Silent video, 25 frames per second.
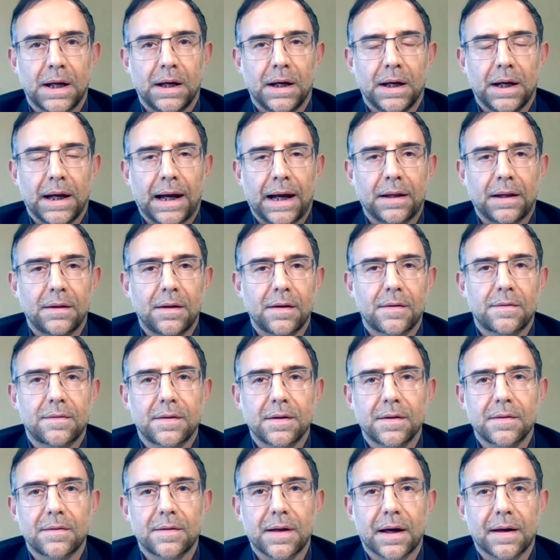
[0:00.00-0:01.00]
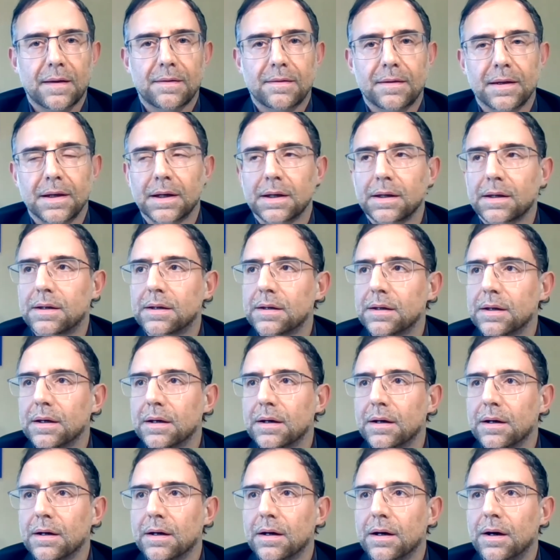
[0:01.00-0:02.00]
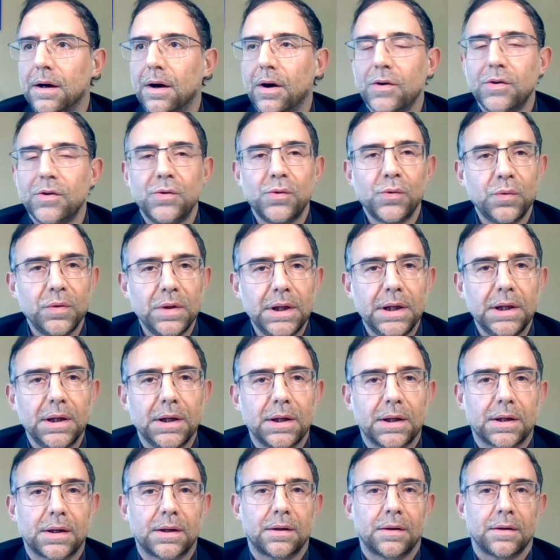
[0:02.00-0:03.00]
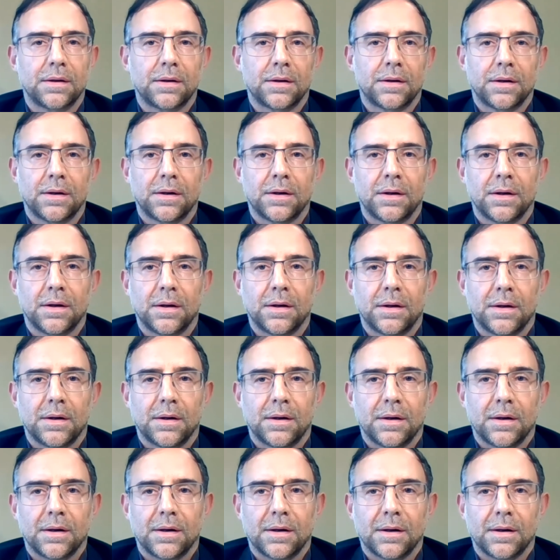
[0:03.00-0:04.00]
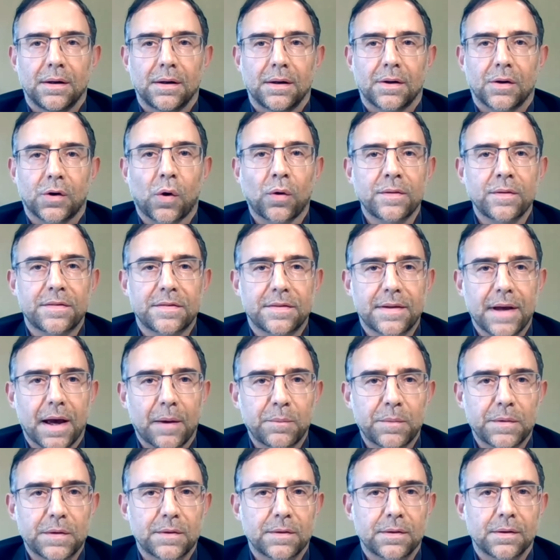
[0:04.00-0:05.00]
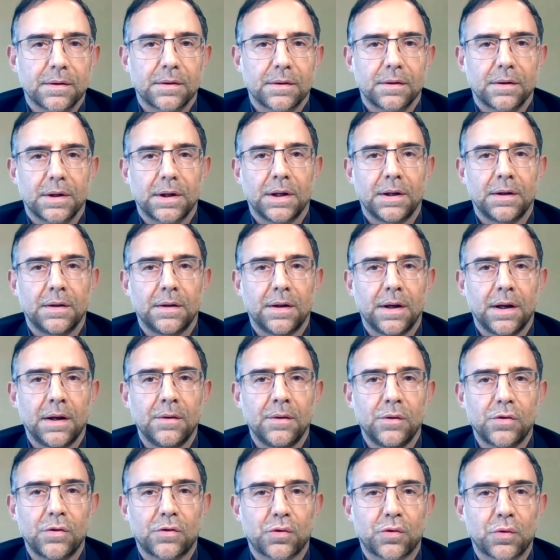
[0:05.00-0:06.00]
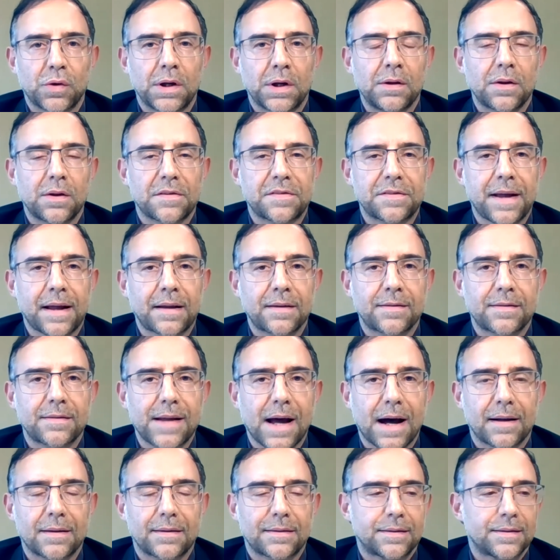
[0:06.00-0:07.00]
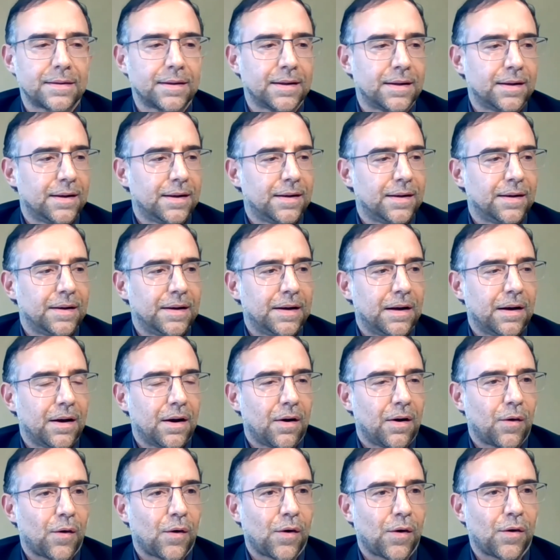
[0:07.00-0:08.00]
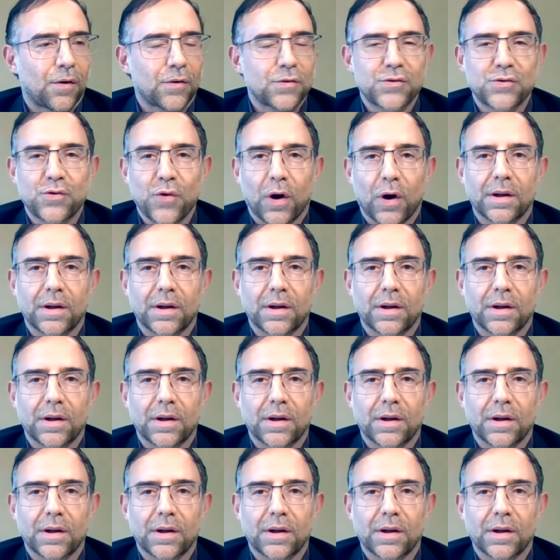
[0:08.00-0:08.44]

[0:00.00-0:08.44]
And this is, I think, a unique concept in the industry in the sense that our drug